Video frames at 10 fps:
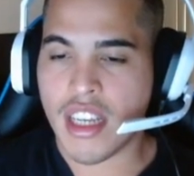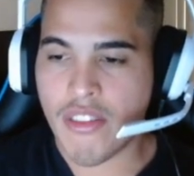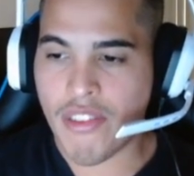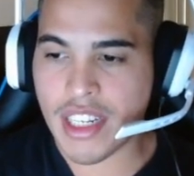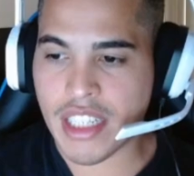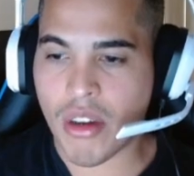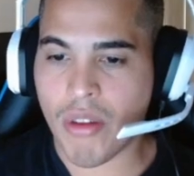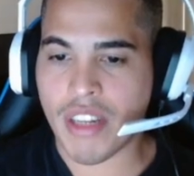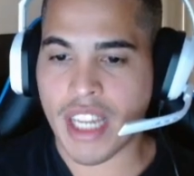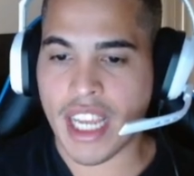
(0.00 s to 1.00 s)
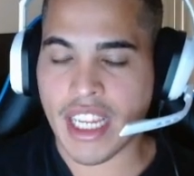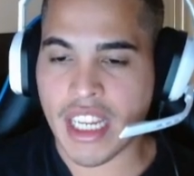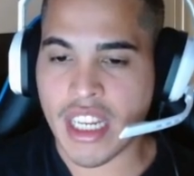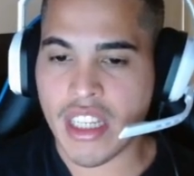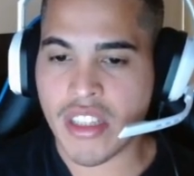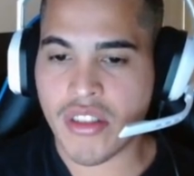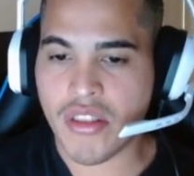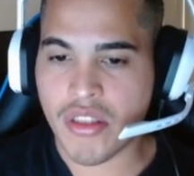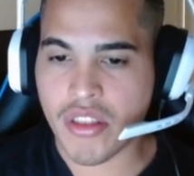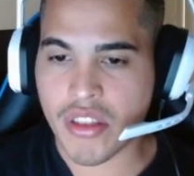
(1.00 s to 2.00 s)
for this whole thing
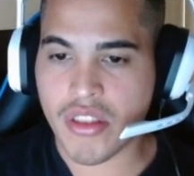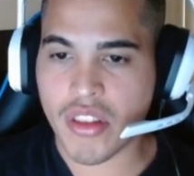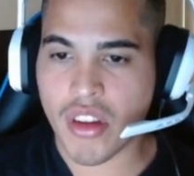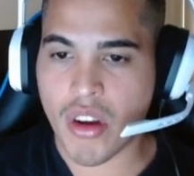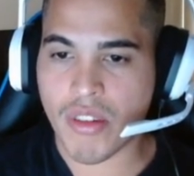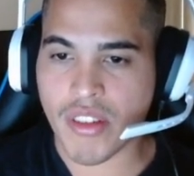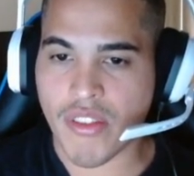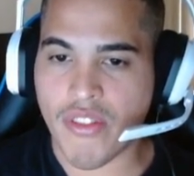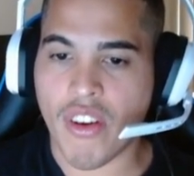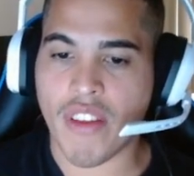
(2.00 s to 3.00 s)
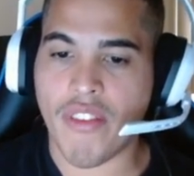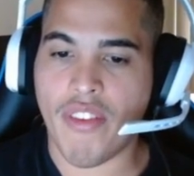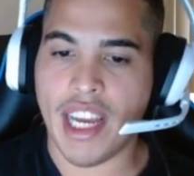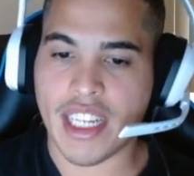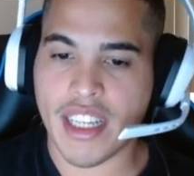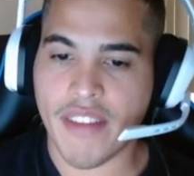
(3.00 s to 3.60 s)
to go into full effect.